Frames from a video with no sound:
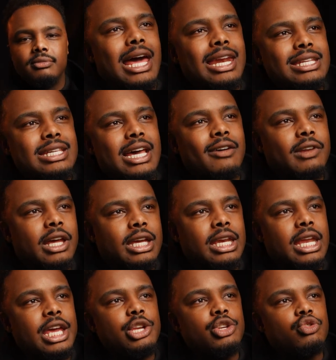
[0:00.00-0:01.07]
I need to have like
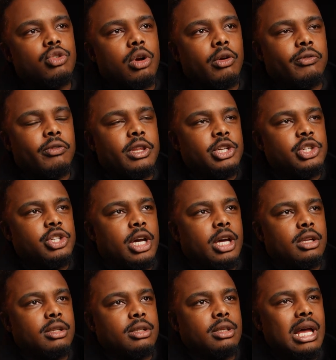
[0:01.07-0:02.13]
an intro for this
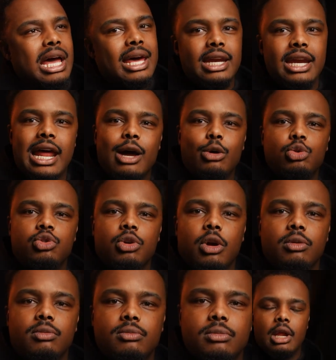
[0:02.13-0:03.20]
channel and an
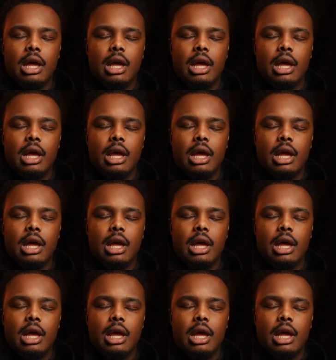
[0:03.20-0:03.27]
outro.